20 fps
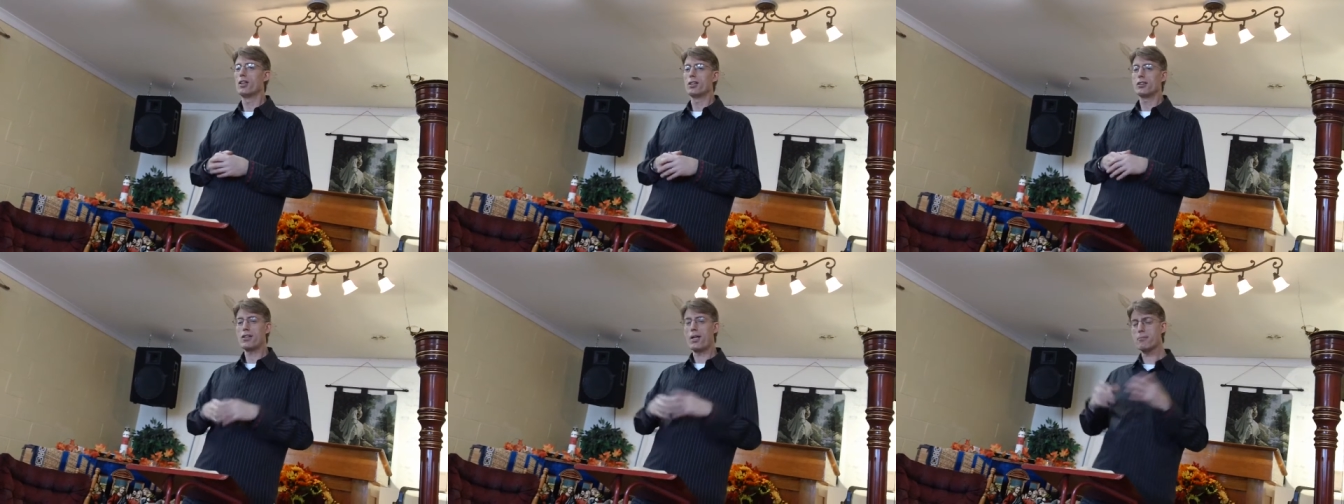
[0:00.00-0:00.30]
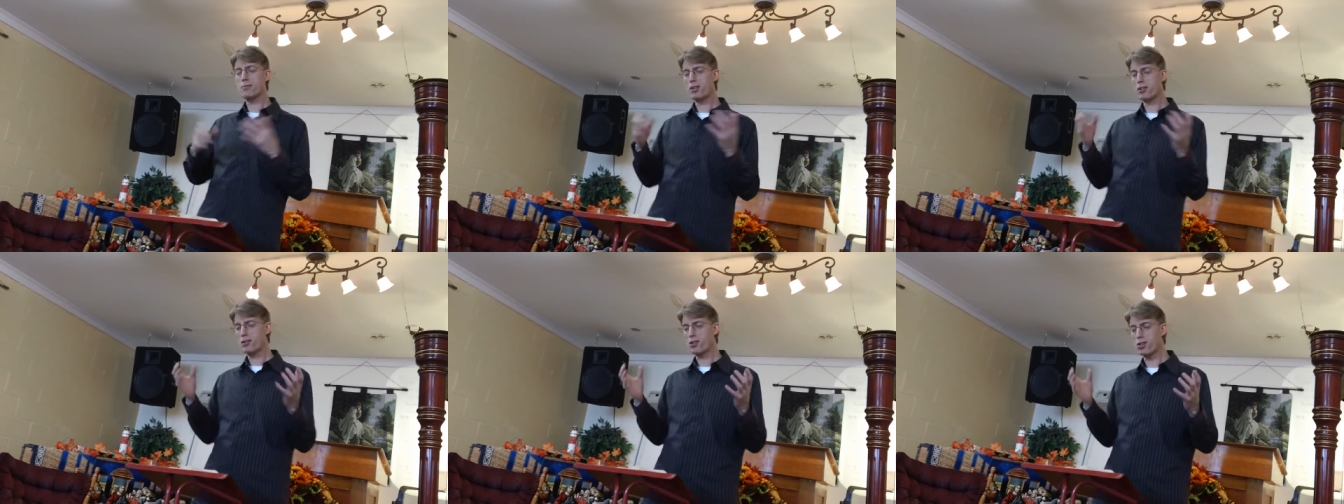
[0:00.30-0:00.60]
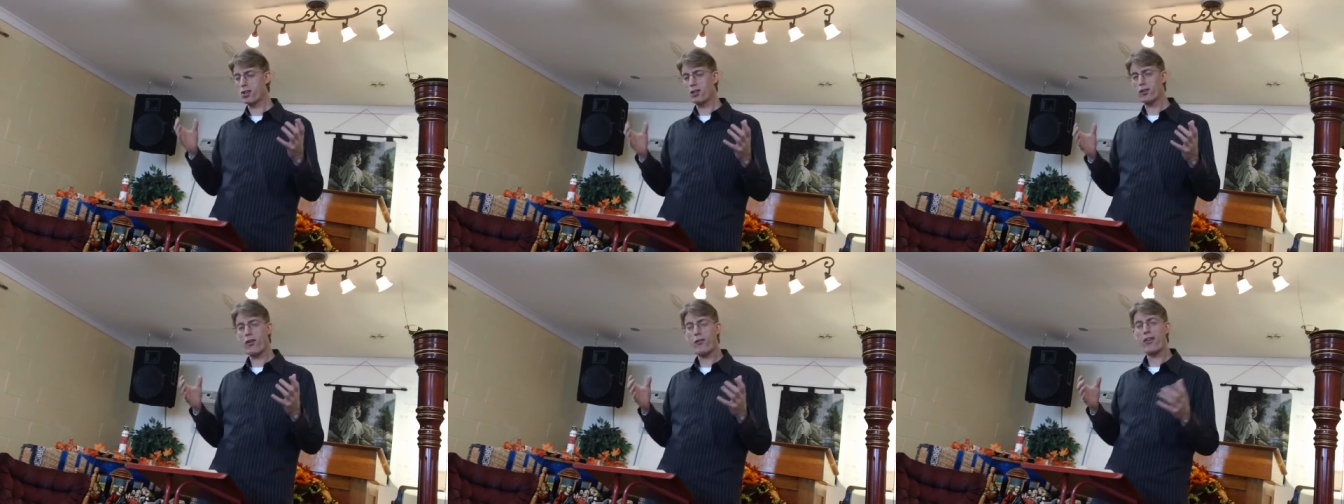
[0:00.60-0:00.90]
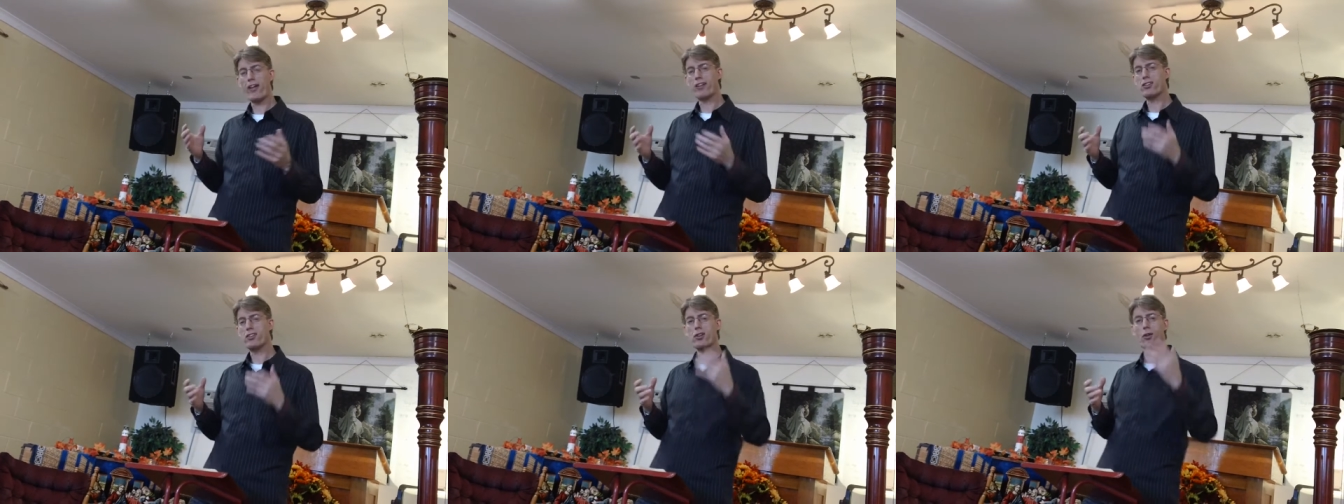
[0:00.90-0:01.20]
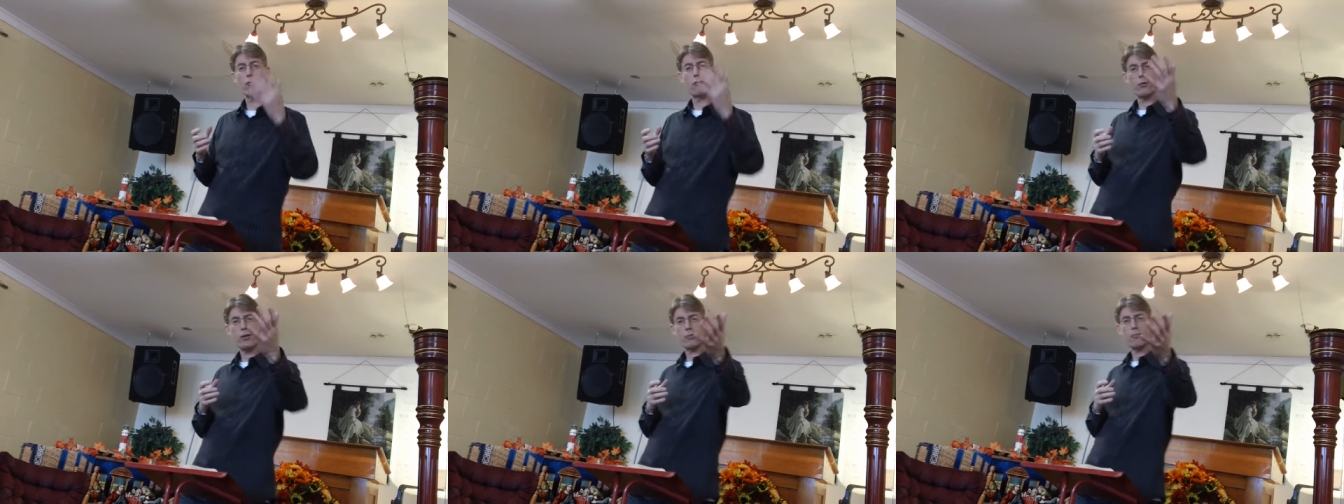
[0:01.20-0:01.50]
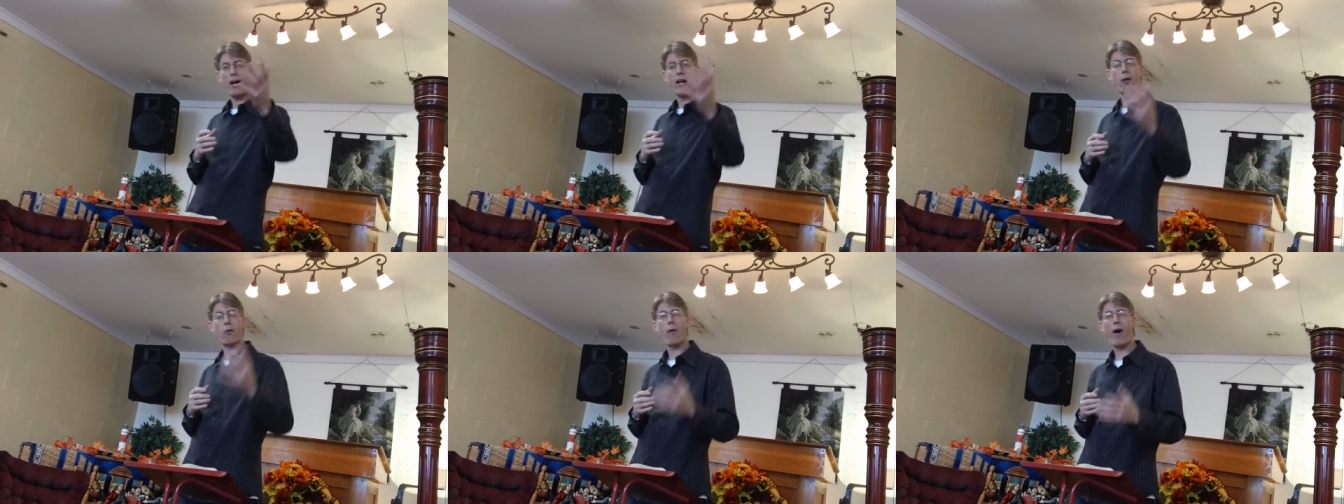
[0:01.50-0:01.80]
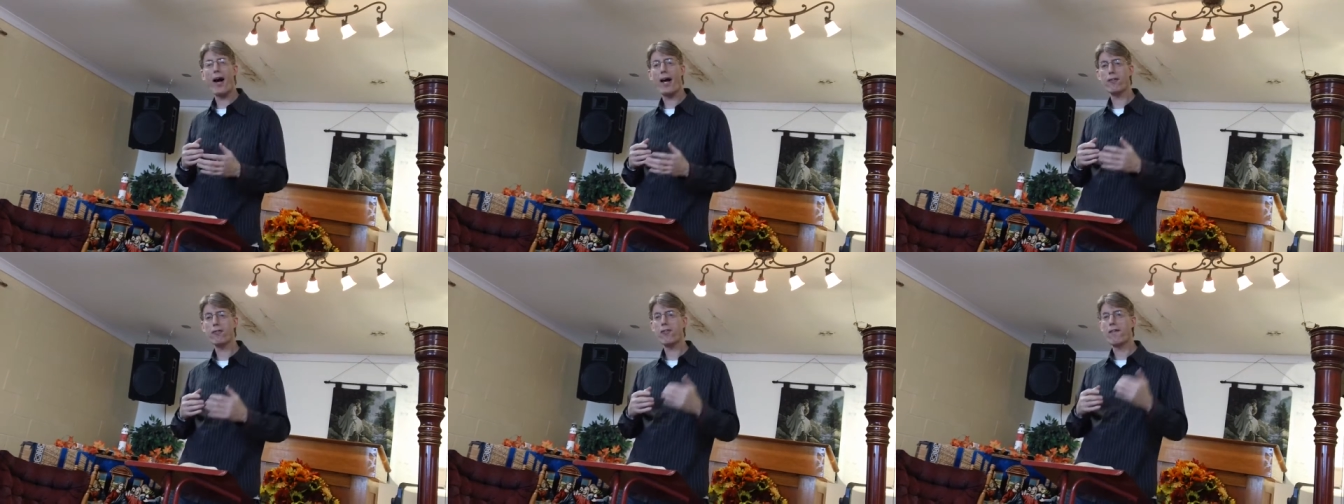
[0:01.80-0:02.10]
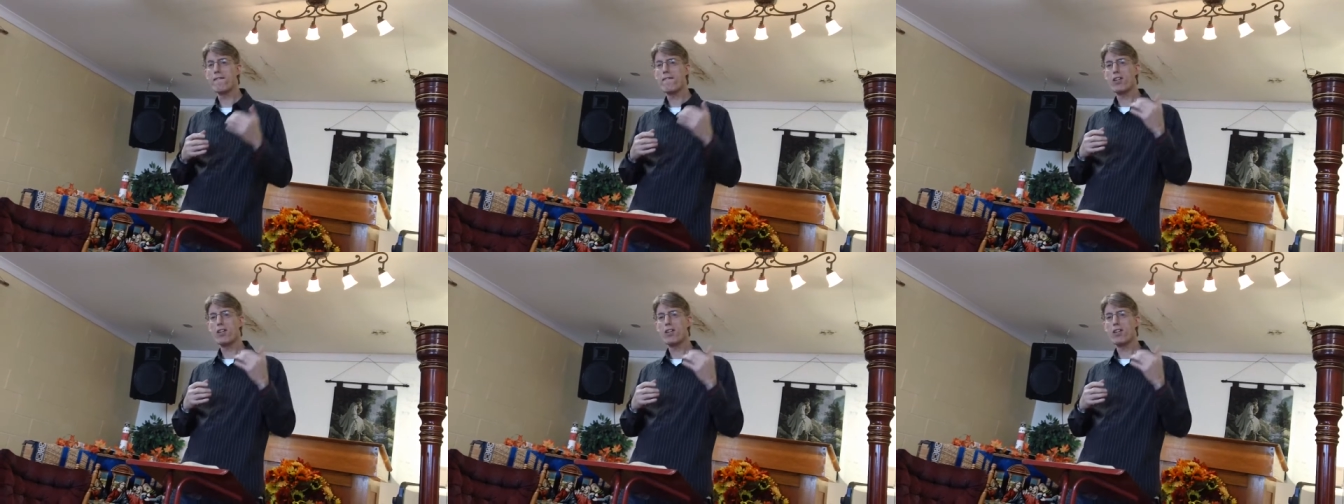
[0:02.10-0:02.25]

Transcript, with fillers: So I'm just going to share a little thing. So with my wife,